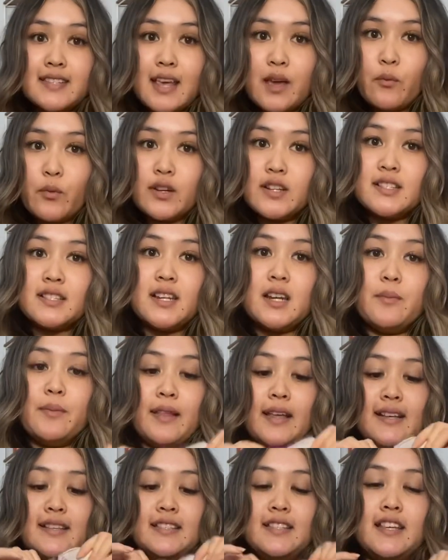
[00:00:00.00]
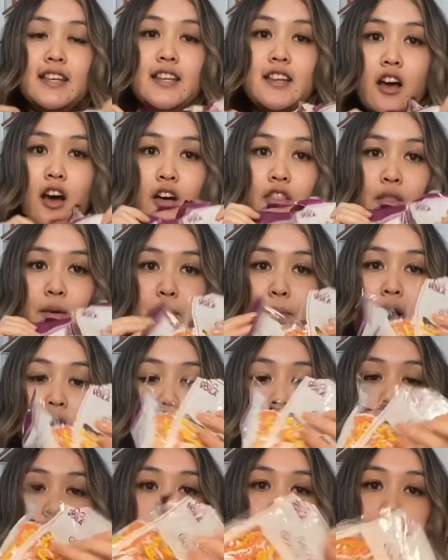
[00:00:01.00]
and we're just going to place it on the
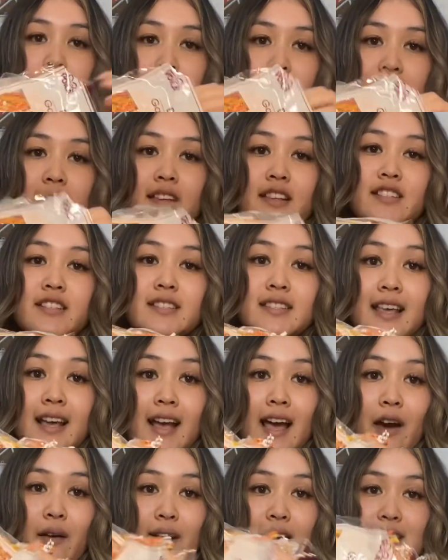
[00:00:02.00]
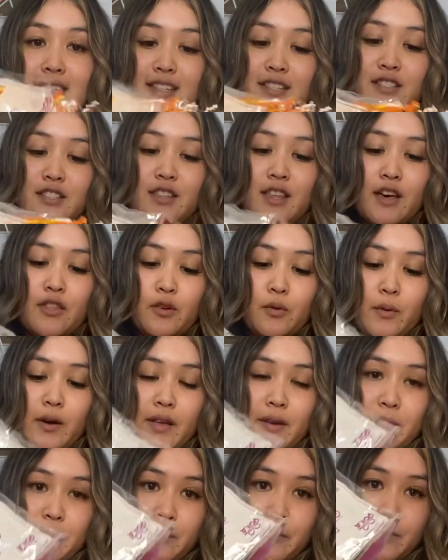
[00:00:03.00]
bottom of it, just like how I did to the other one.
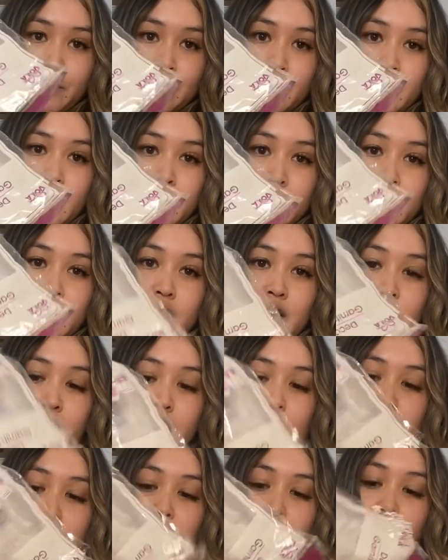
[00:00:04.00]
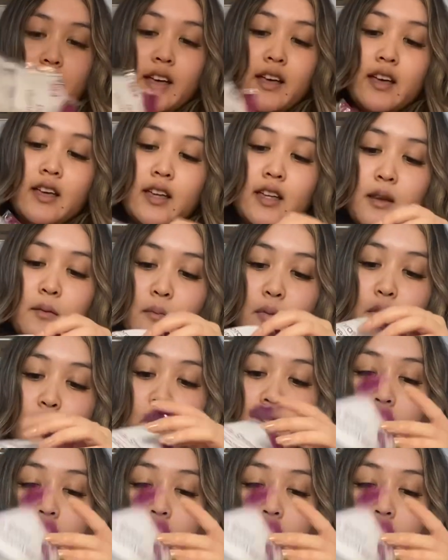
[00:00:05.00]
So go ahead and pour